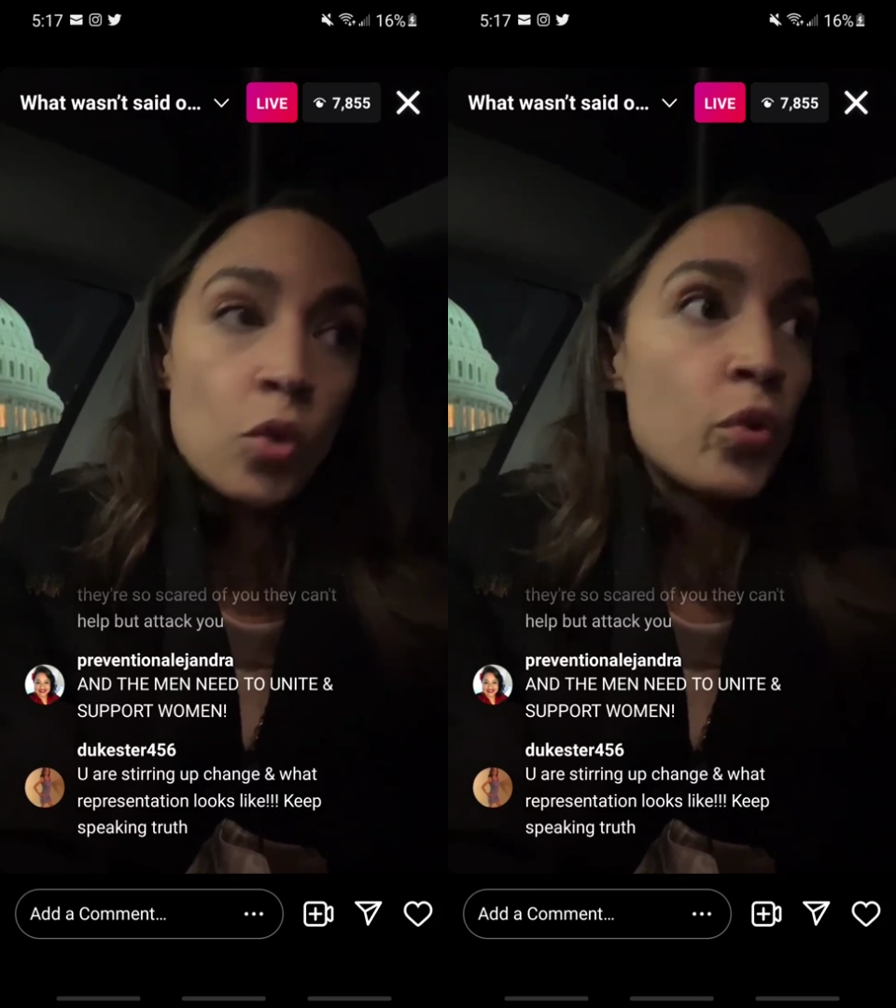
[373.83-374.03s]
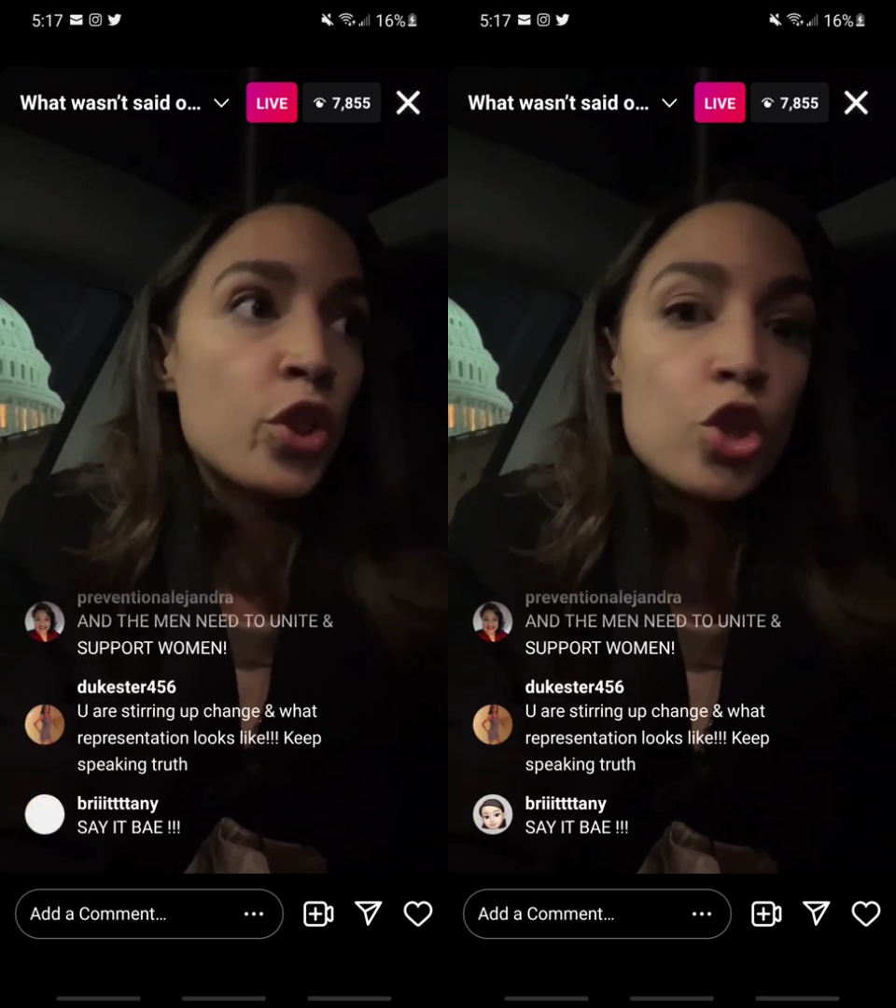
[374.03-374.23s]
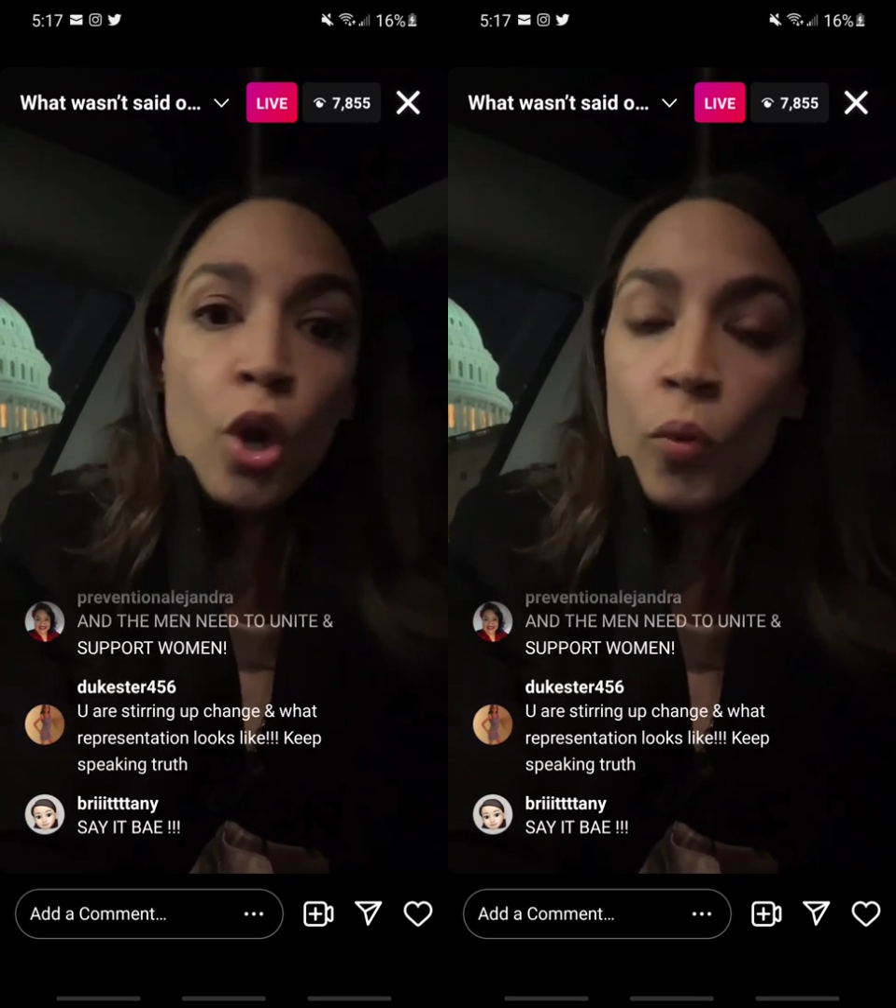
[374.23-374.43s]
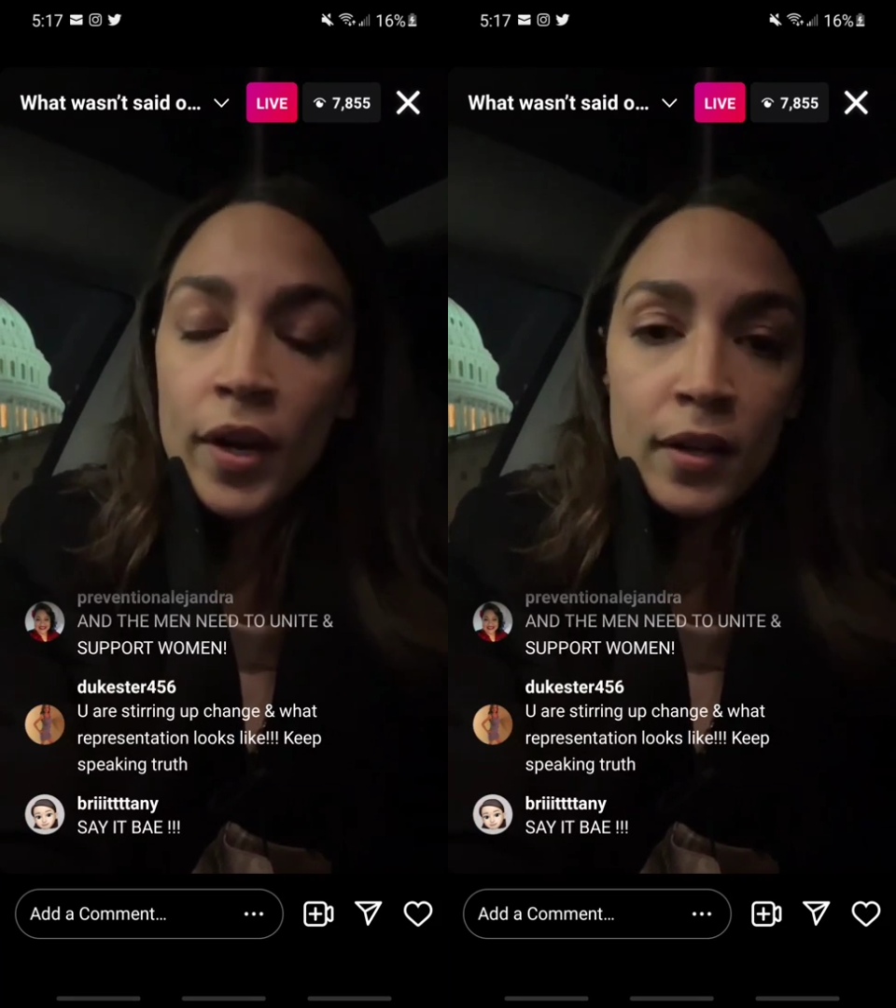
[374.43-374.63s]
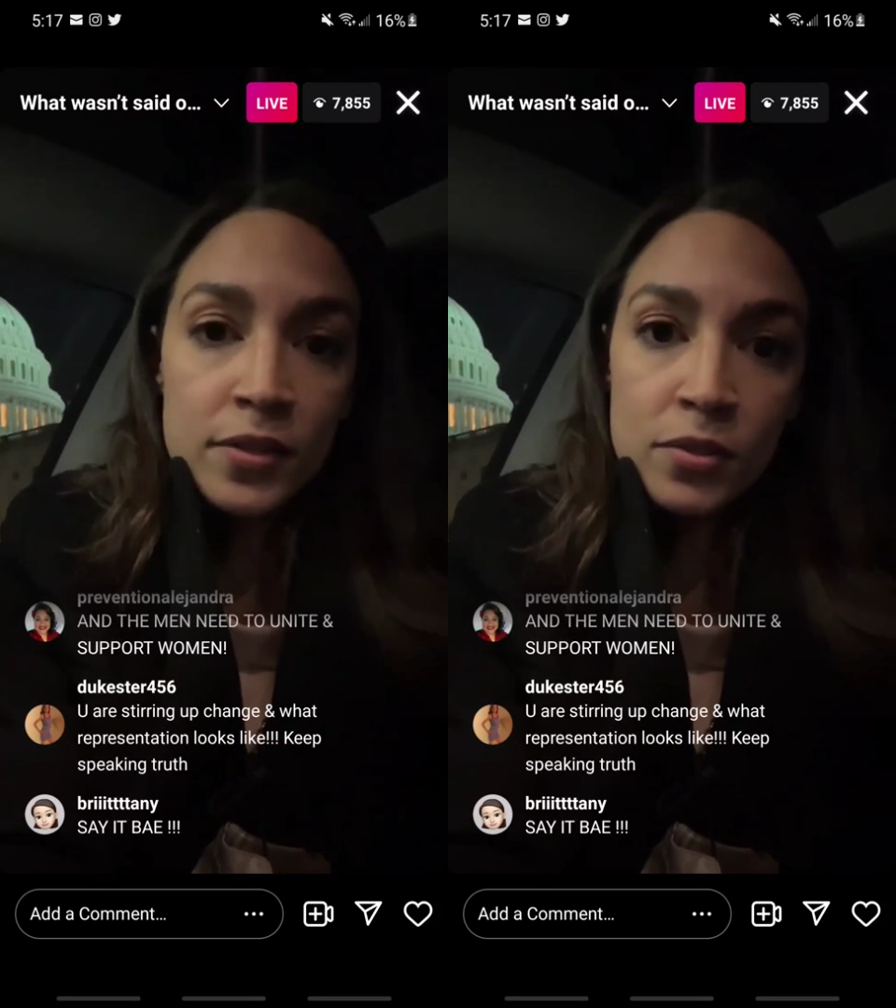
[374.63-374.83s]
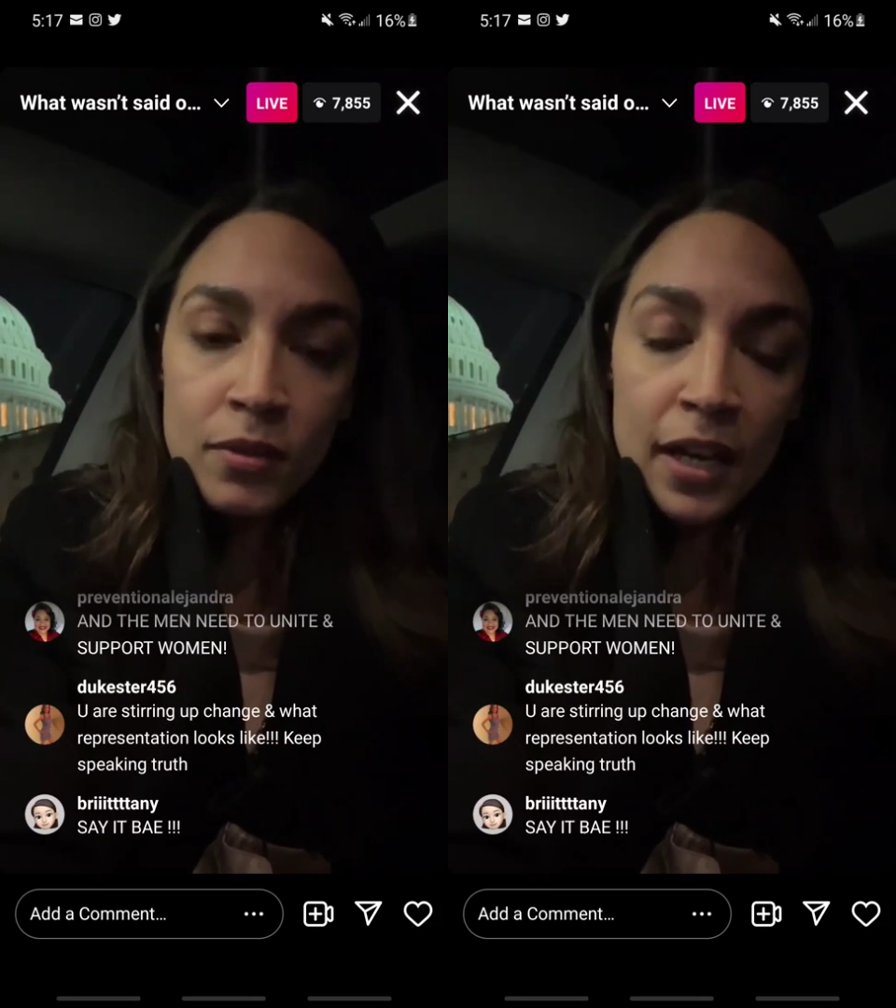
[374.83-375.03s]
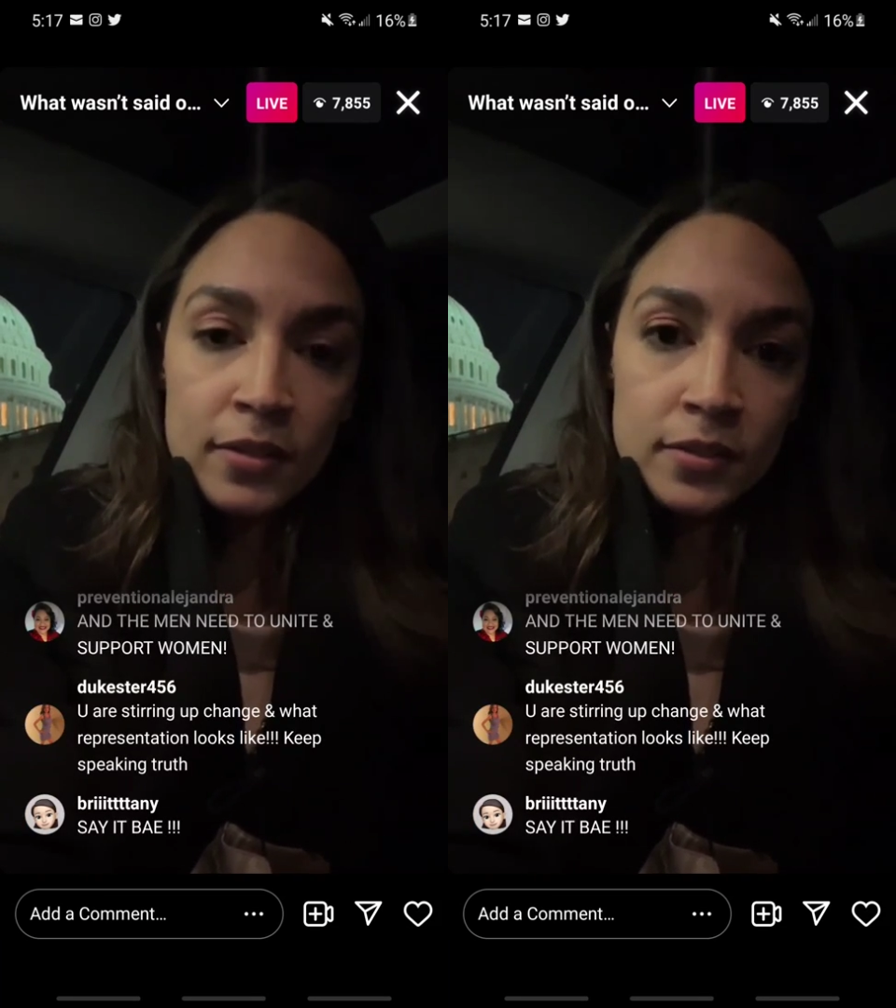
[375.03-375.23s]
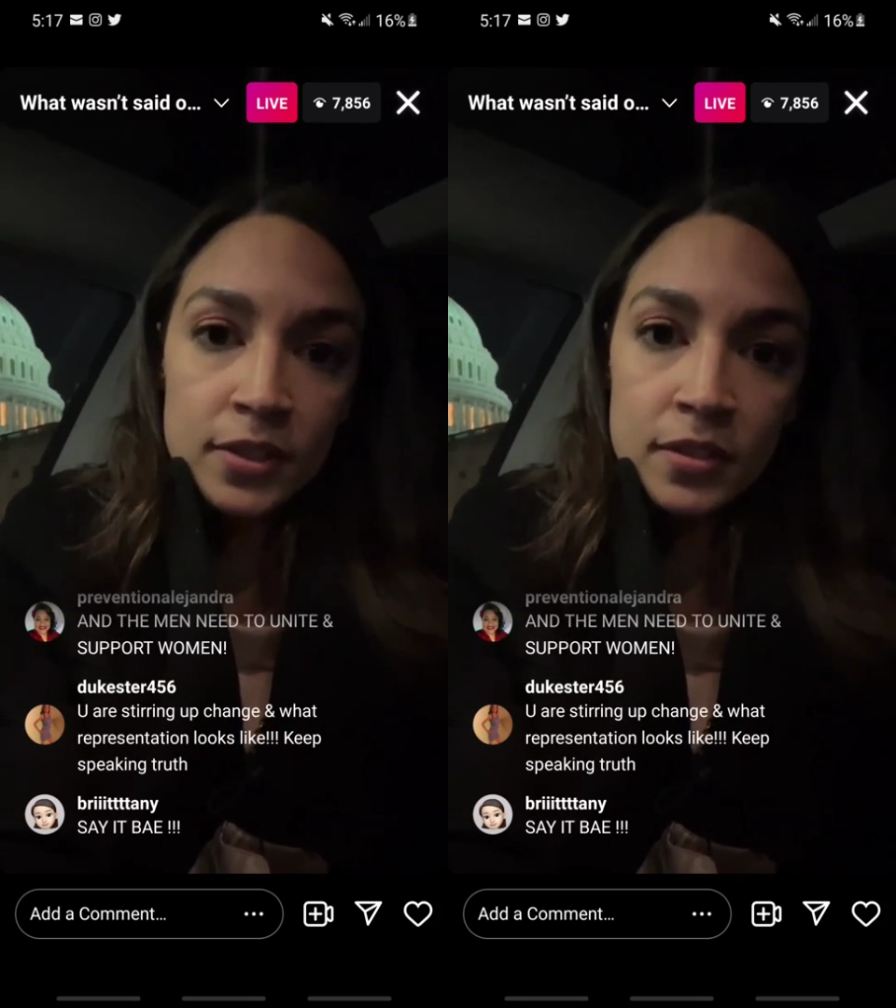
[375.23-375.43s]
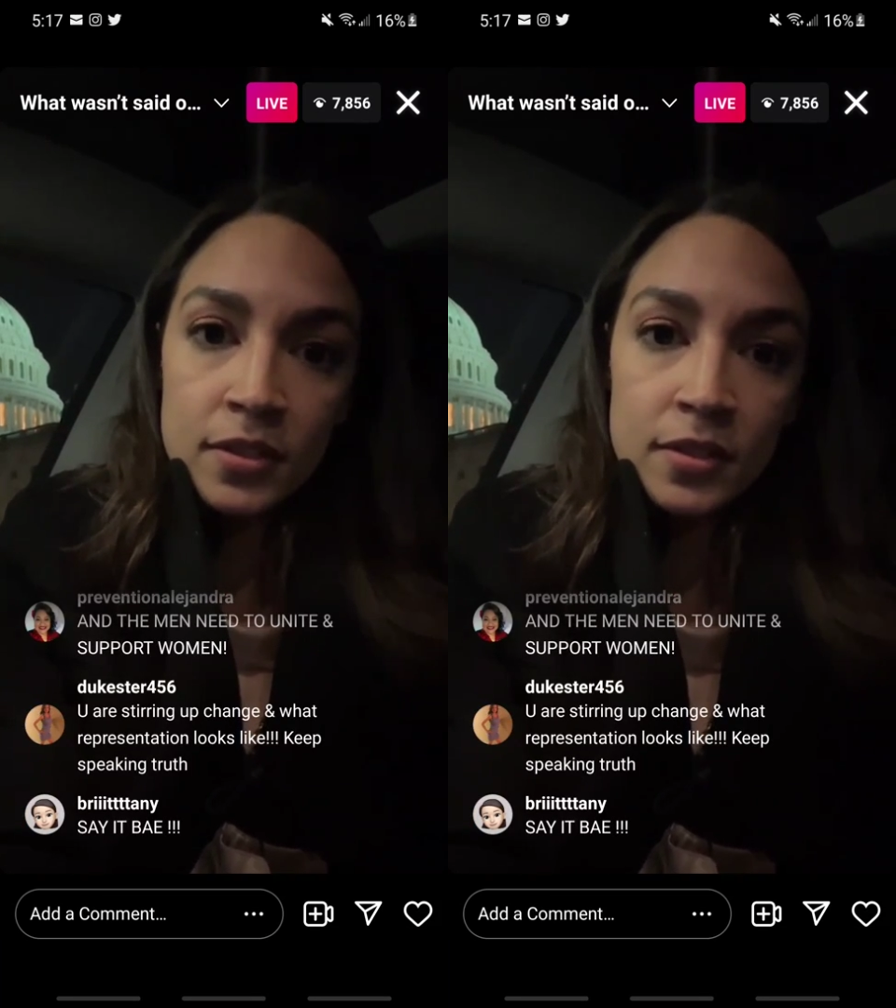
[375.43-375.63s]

with no one else around,